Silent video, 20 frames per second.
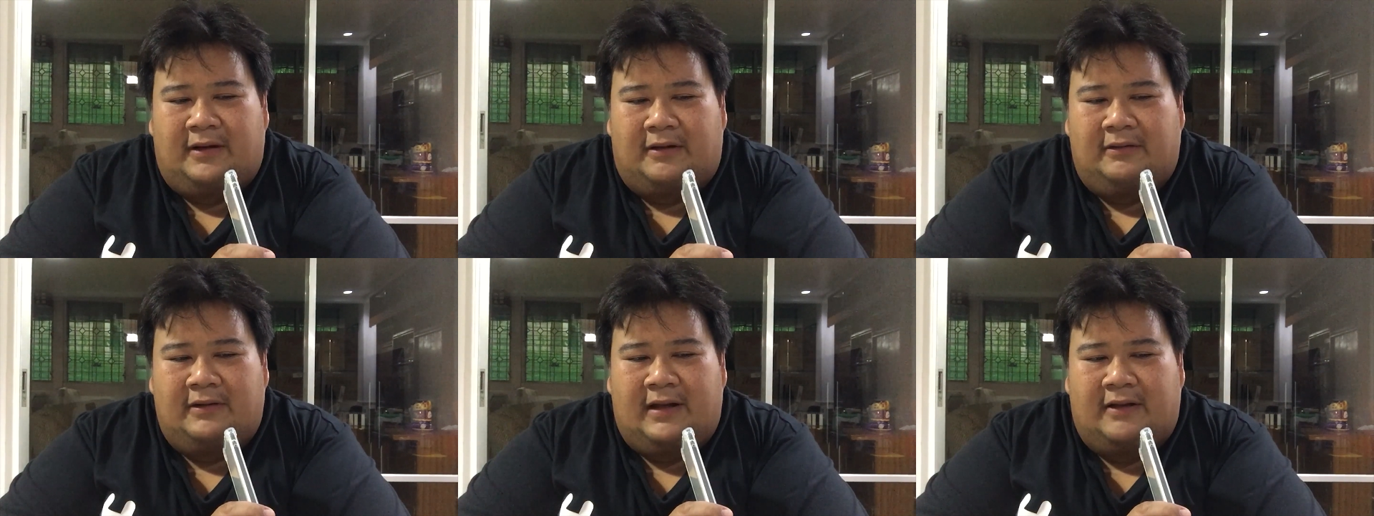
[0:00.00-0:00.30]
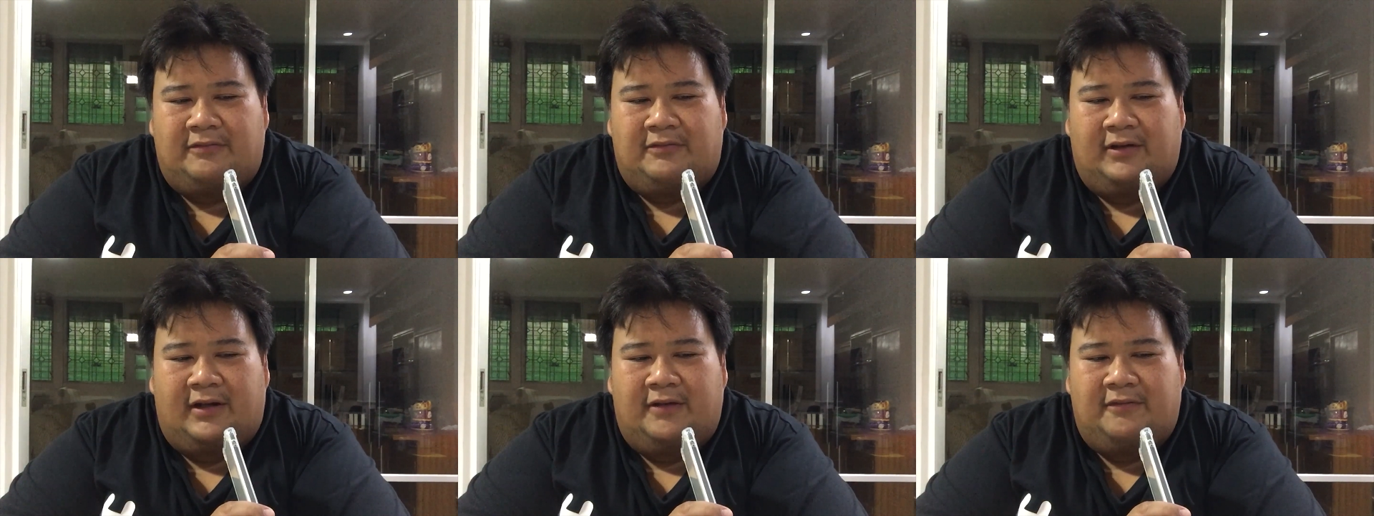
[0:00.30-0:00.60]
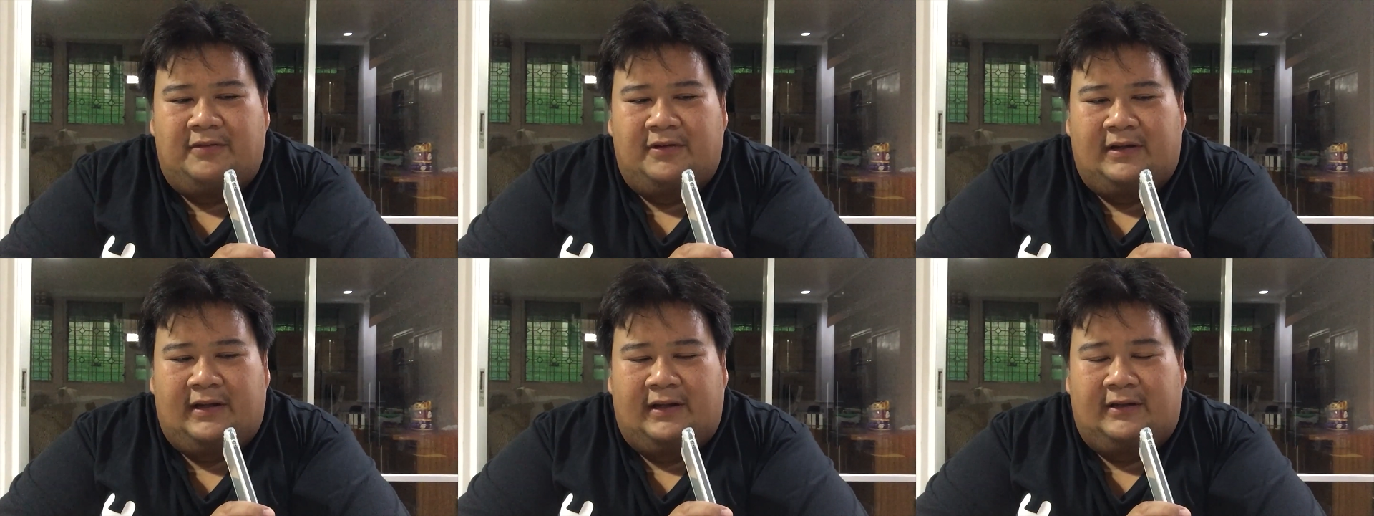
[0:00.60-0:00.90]
I would have to
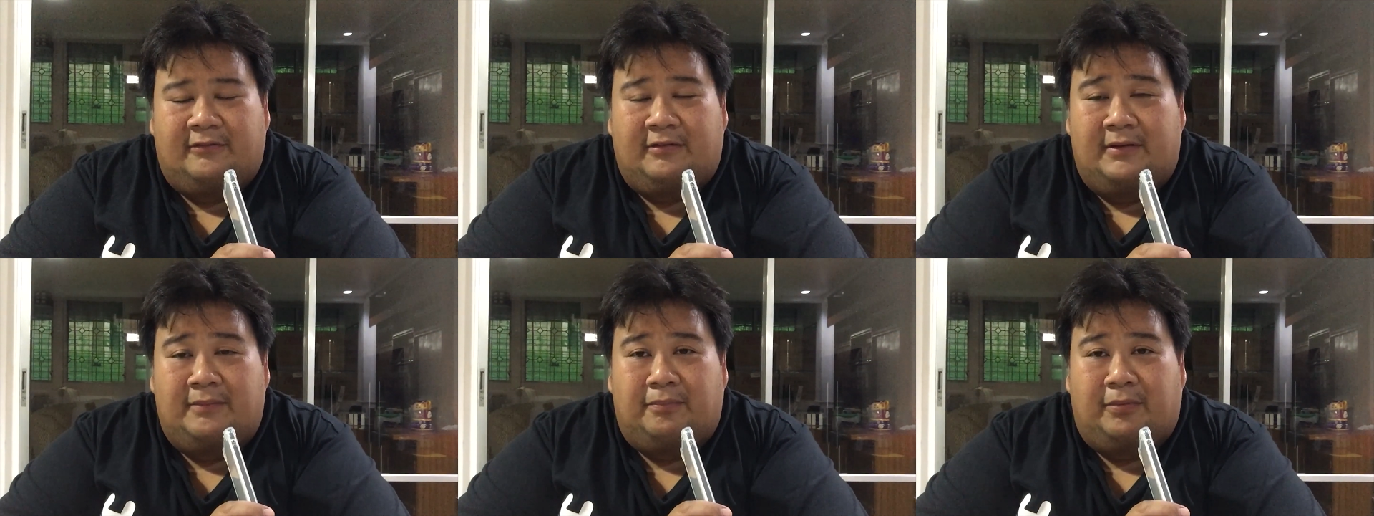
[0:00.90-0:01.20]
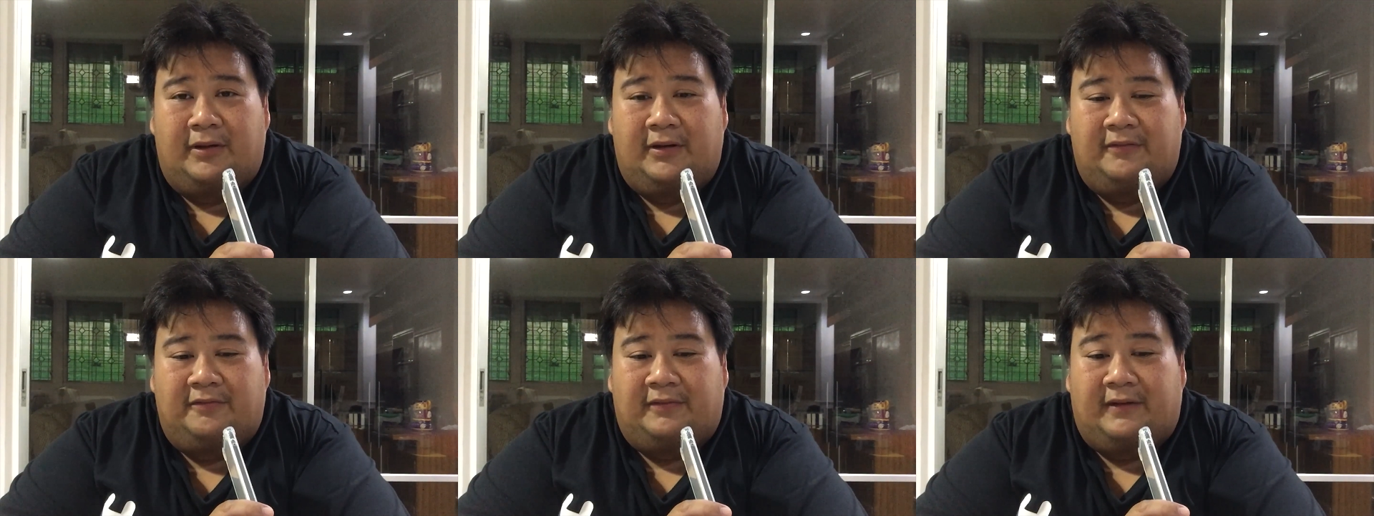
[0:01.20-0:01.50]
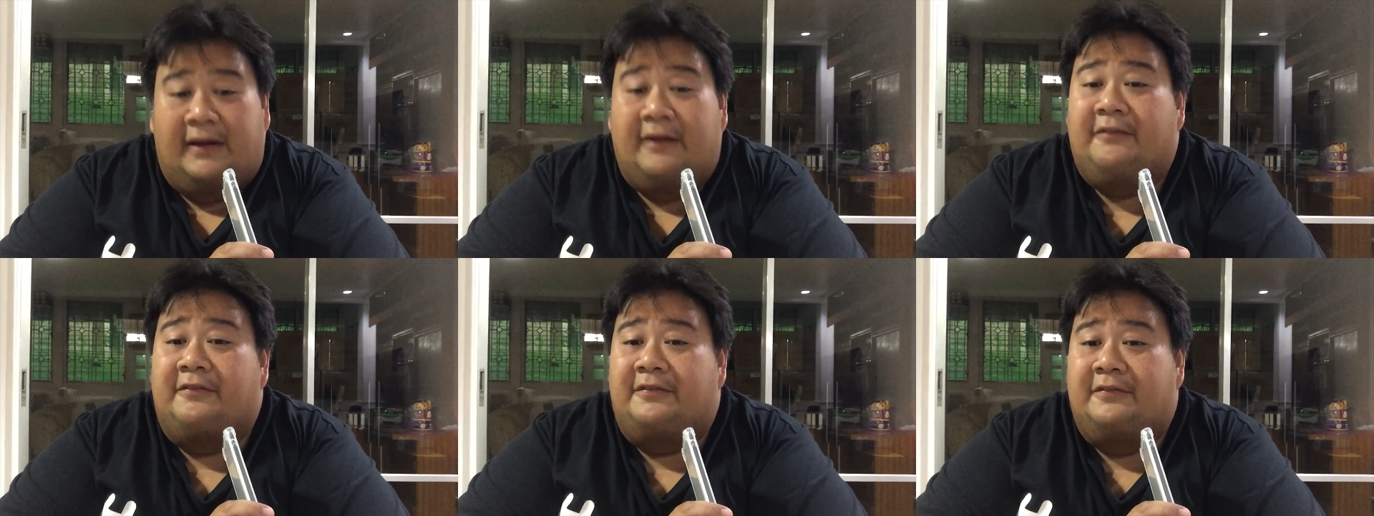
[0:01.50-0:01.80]
give it a
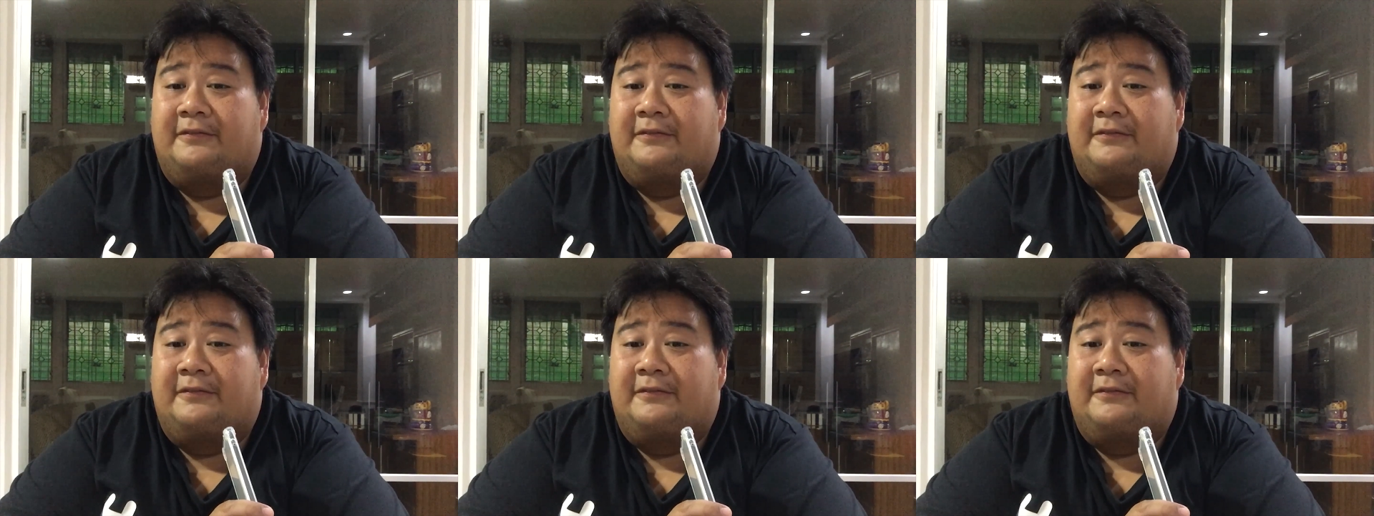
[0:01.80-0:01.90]
3.5.